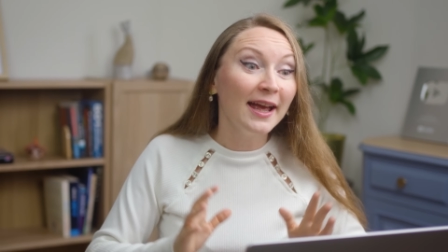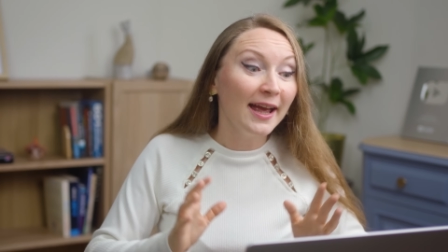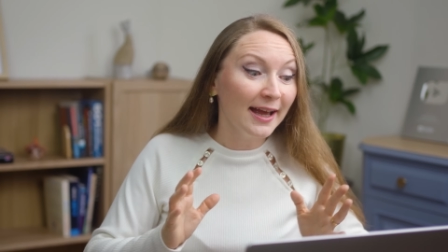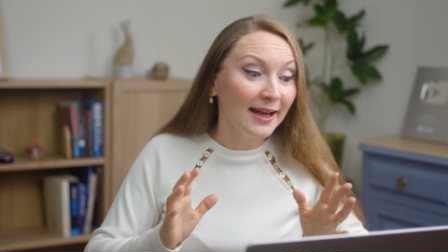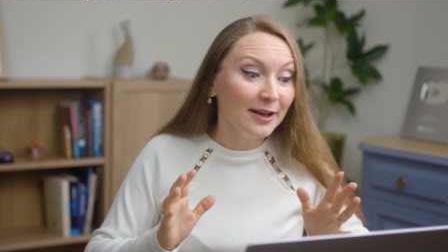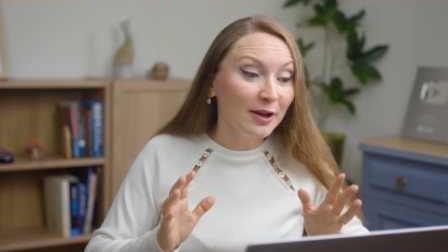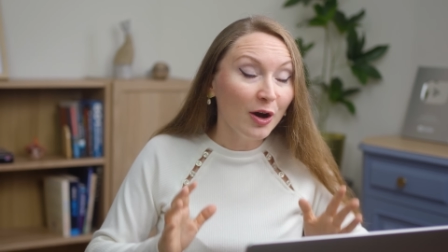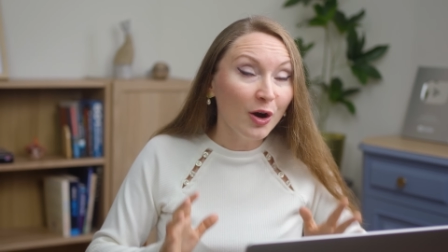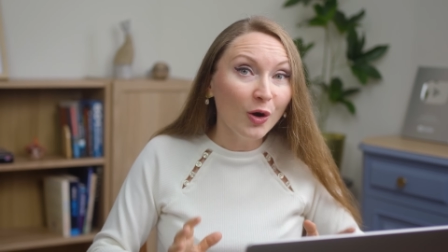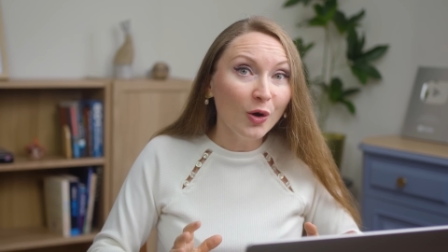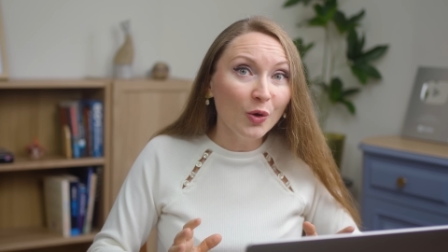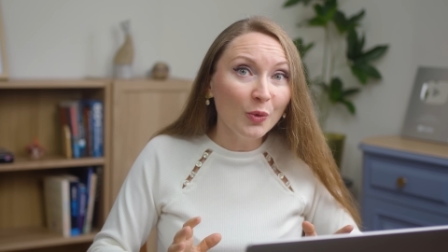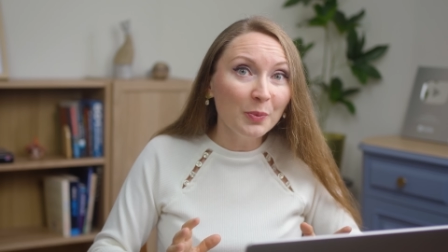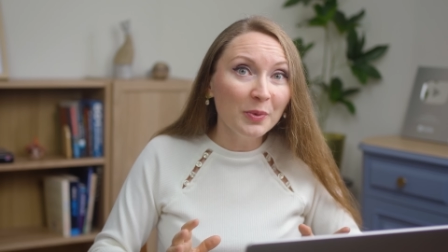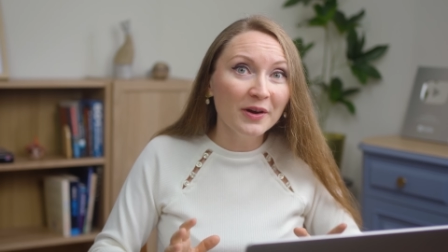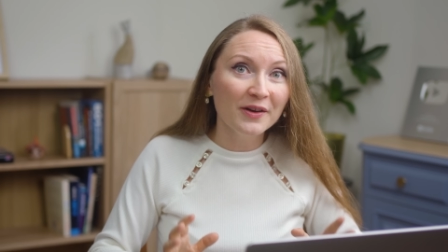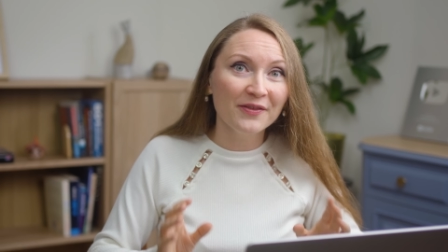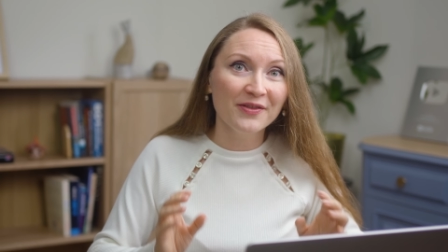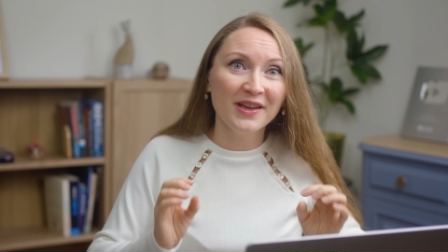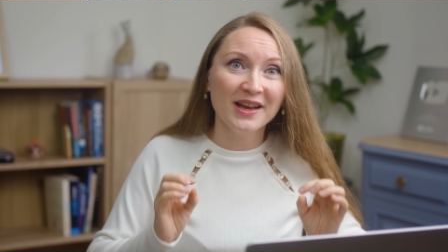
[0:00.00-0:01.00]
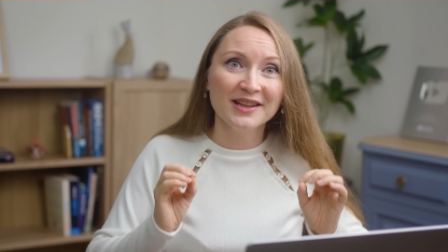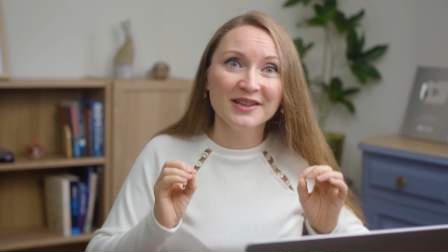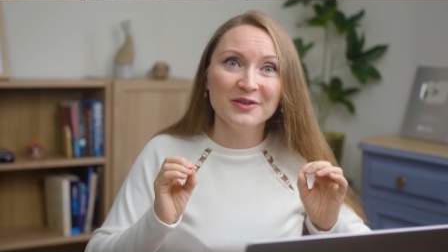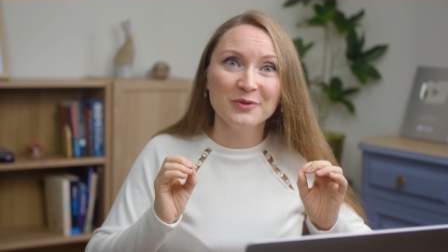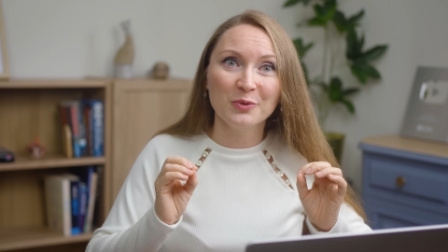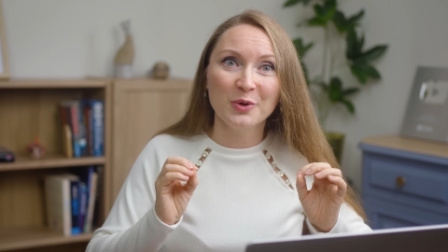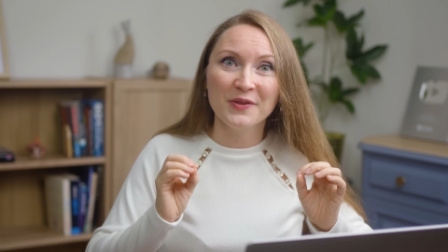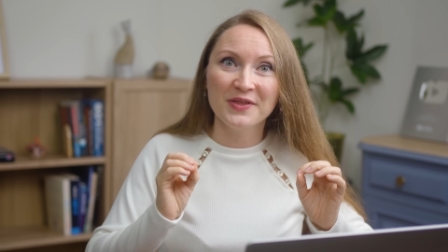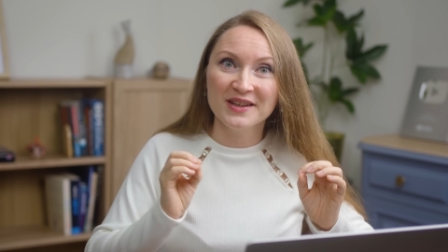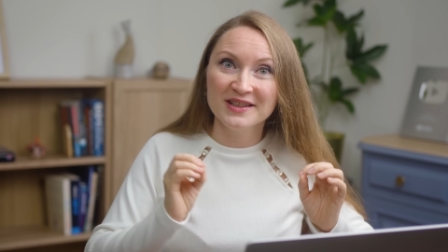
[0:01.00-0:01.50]
and hope that
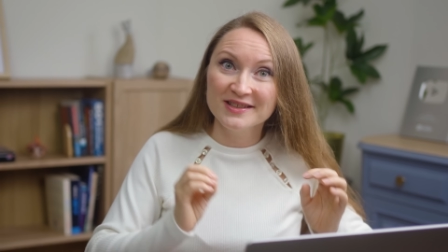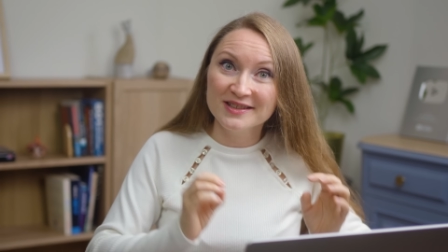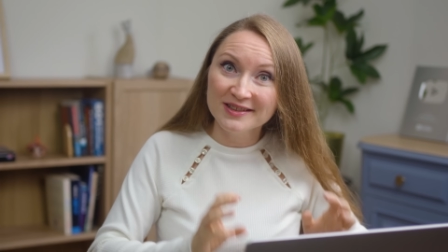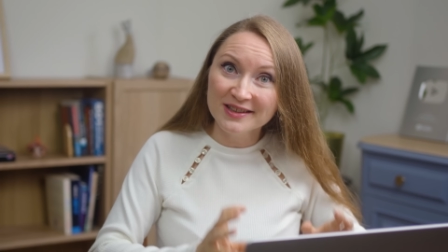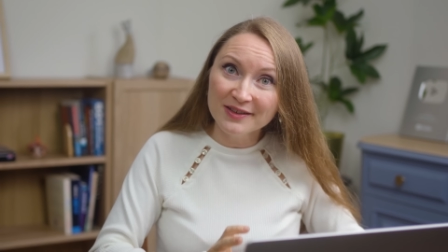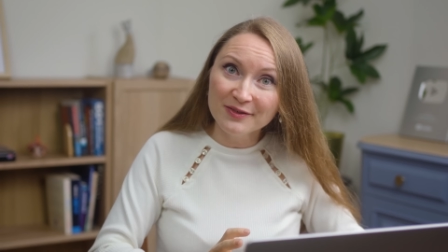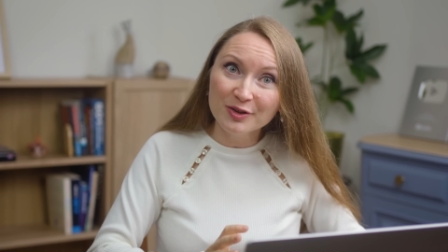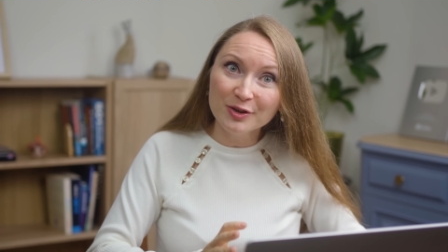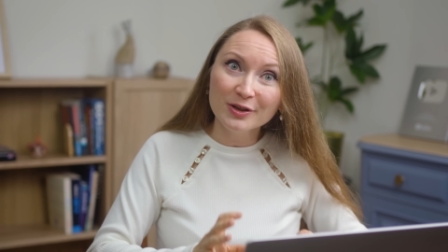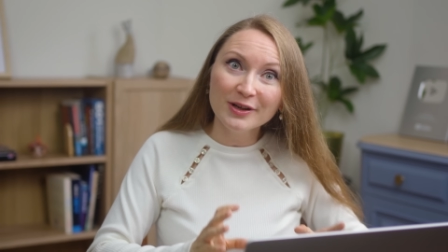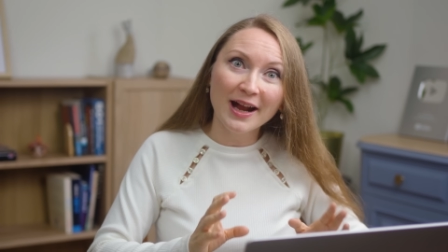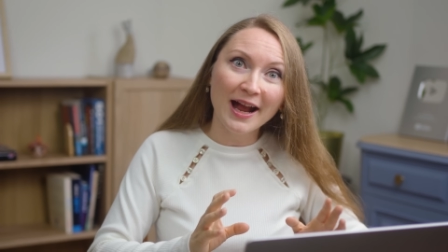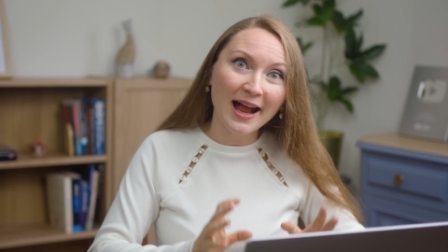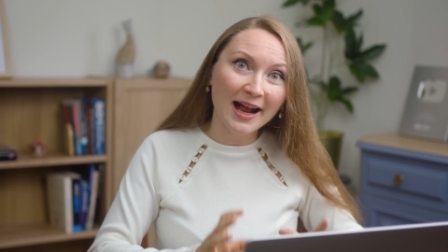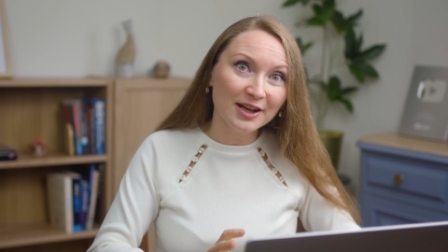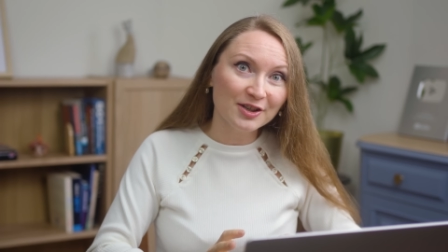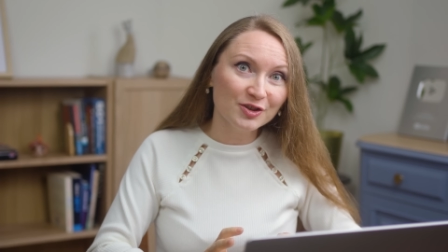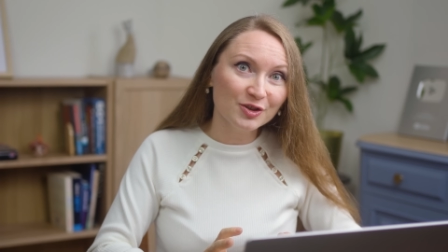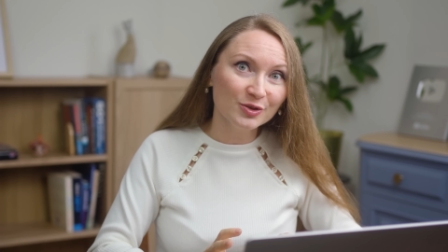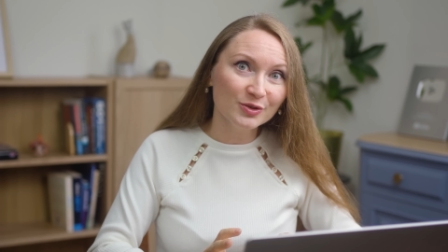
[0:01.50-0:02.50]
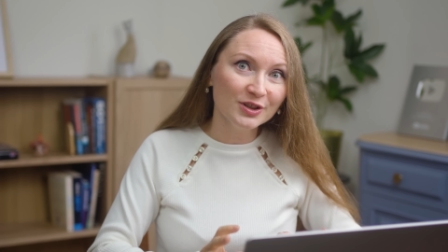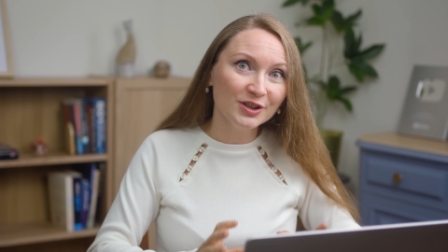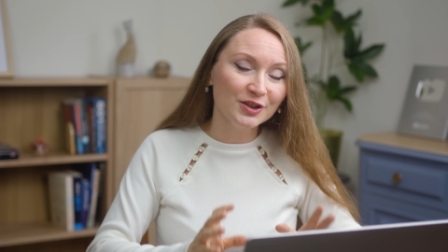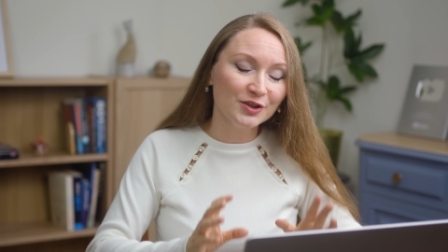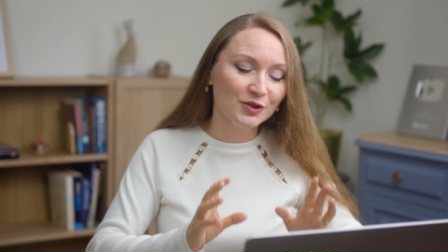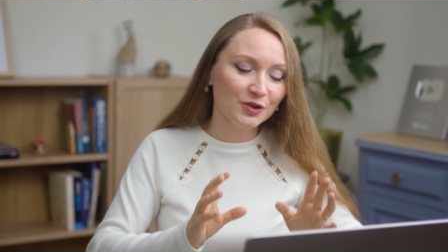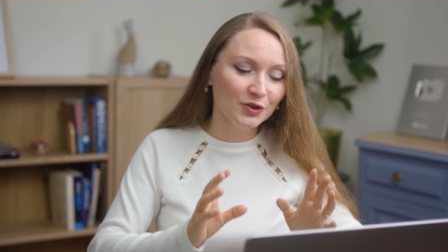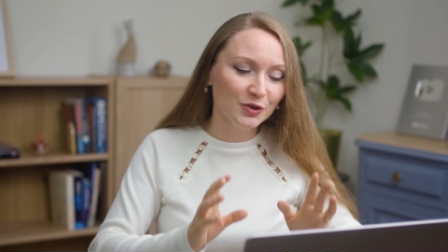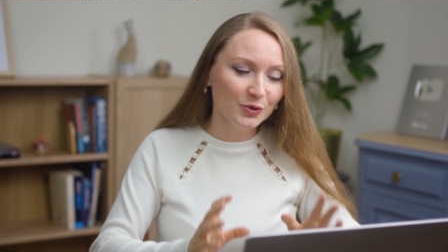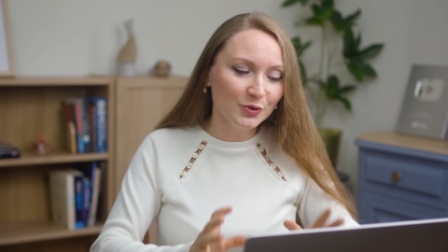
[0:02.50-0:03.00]
what they deliver actually
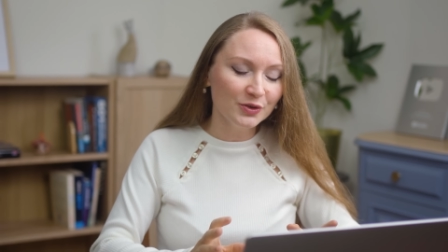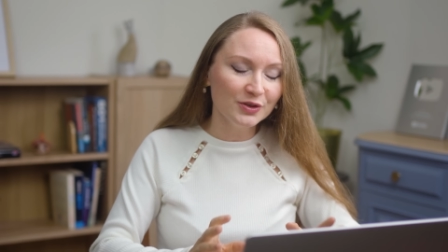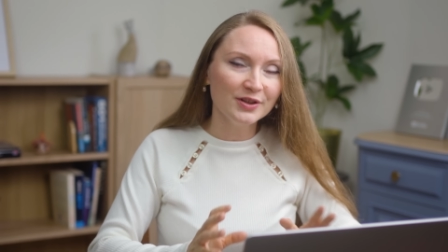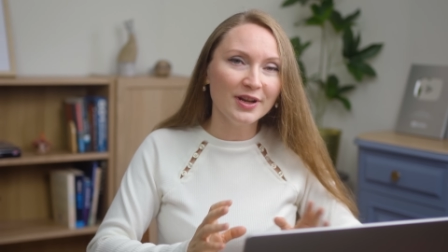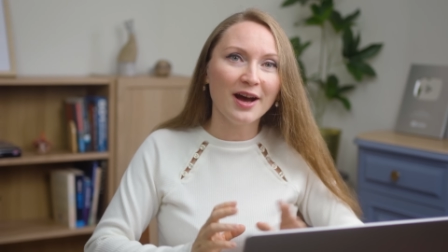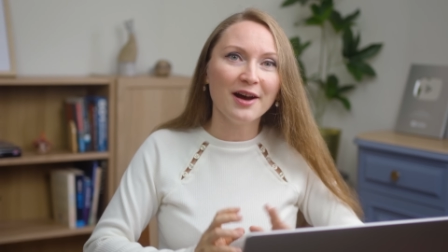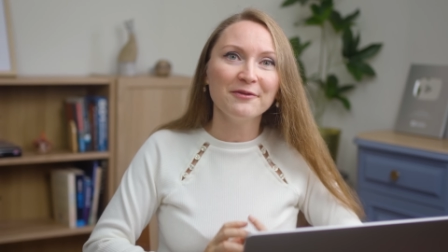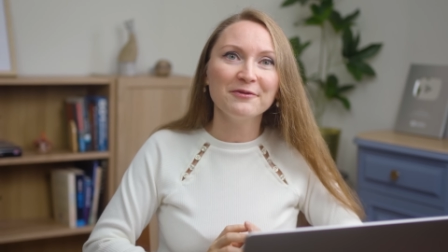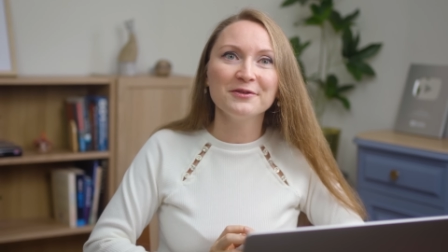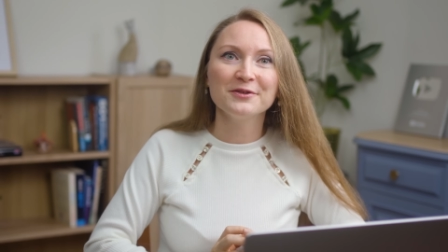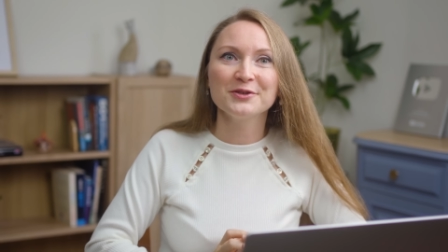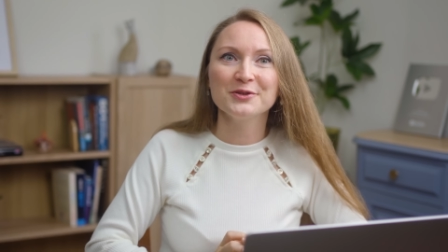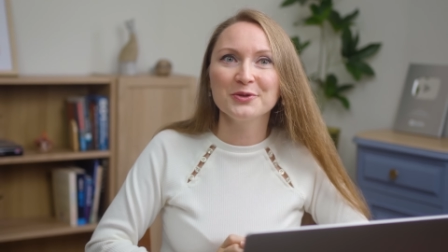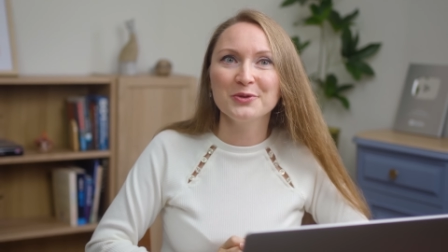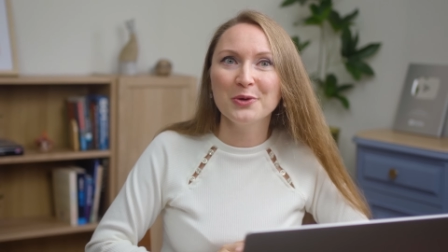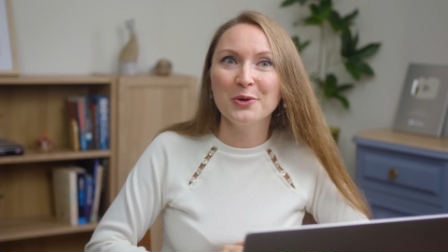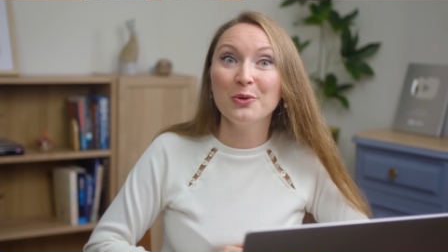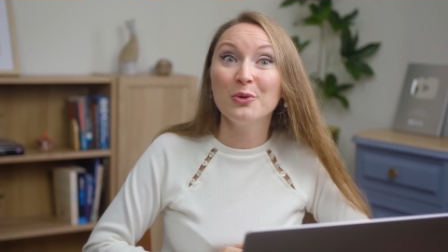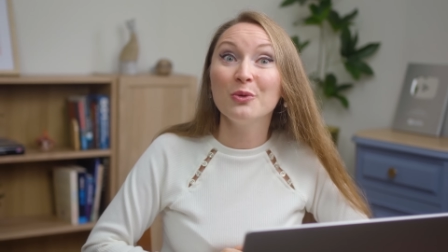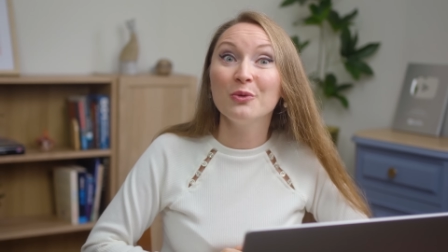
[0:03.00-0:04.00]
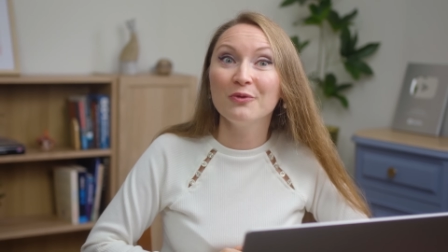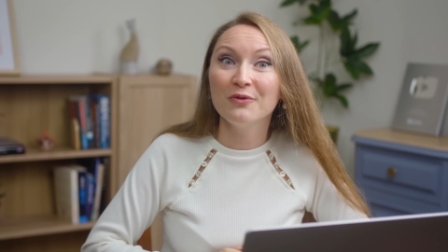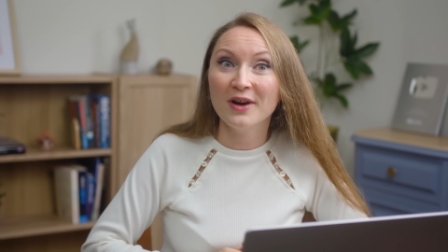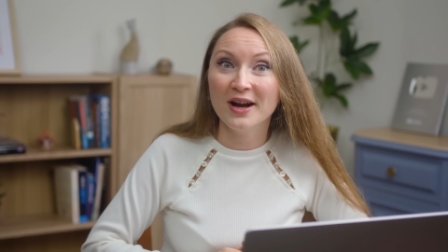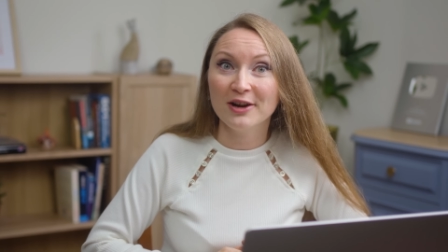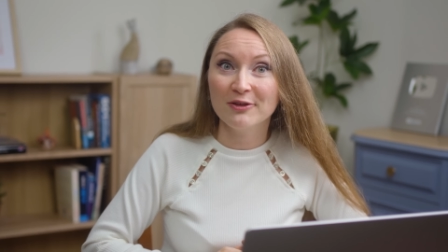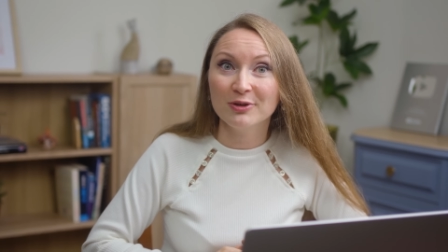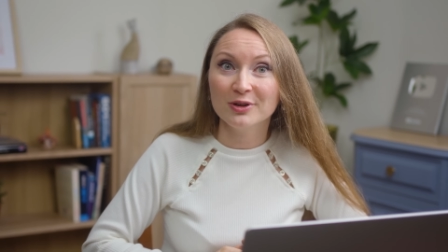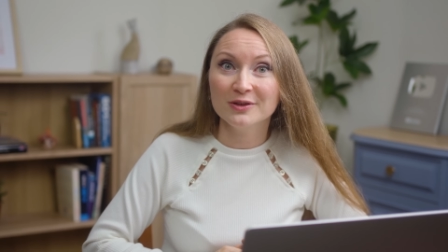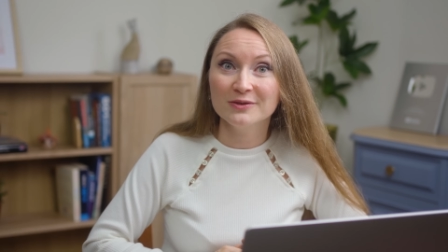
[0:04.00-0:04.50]
is good enough to go
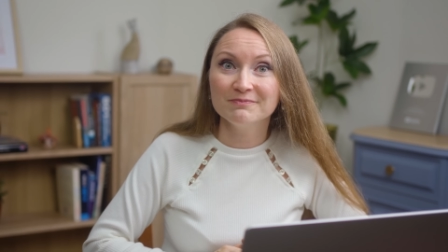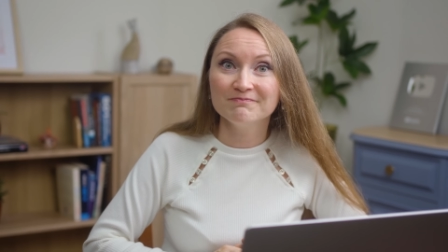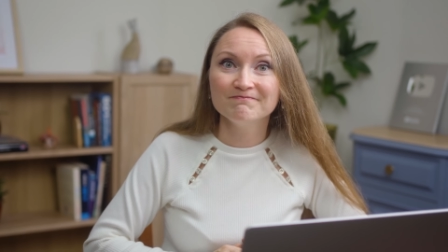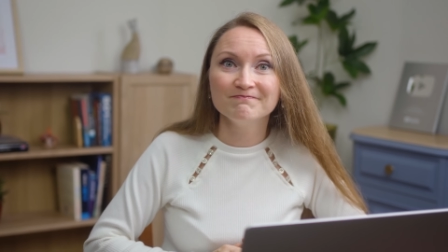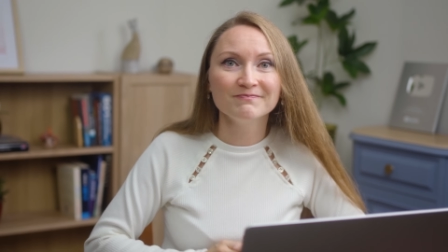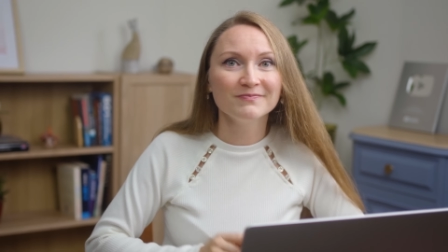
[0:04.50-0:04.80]
viral.